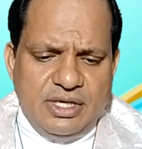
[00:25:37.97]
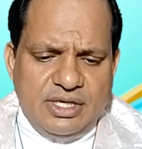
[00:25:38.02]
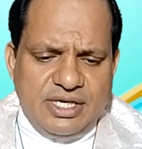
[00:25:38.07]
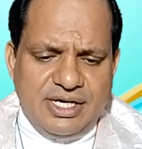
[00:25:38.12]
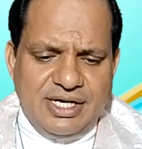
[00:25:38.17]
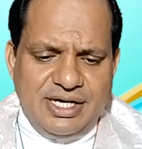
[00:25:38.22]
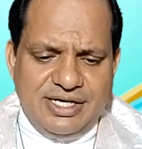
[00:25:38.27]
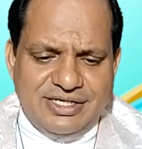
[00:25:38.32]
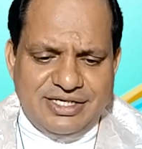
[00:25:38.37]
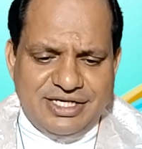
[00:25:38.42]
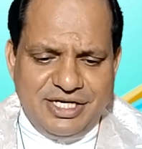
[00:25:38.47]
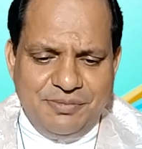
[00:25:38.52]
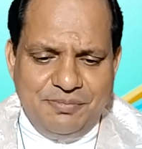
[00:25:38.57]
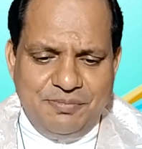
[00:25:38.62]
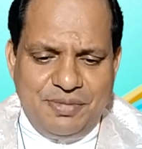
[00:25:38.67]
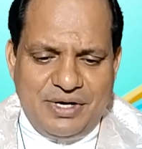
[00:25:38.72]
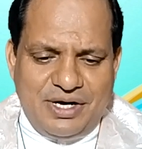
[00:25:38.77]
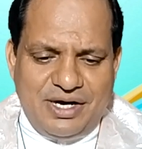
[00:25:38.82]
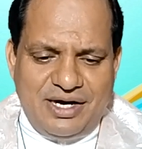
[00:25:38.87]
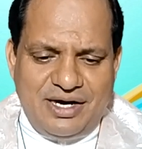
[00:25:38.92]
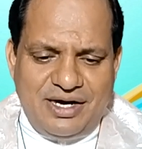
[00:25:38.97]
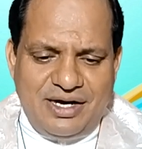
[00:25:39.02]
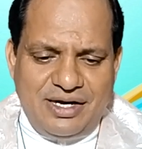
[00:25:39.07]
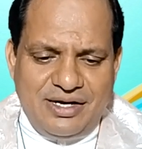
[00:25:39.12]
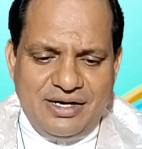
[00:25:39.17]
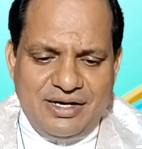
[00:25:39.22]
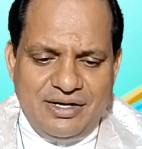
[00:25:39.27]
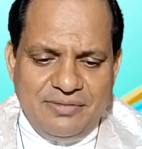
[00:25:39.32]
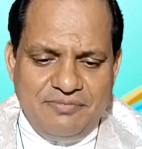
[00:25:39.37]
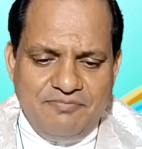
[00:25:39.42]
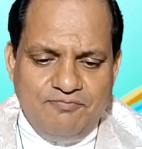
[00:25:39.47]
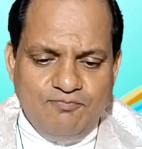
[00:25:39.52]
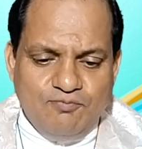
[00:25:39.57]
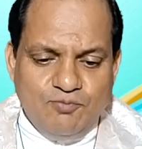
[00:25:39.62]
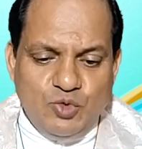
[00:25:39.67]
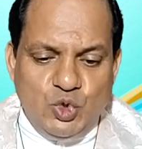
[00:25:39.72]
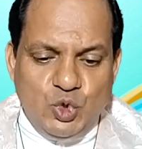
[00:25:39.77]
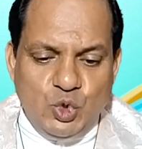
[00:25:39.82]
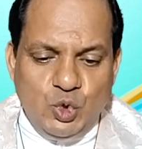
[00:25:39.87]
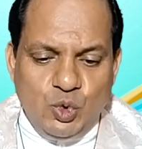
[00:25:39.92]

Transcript: King Agrippa do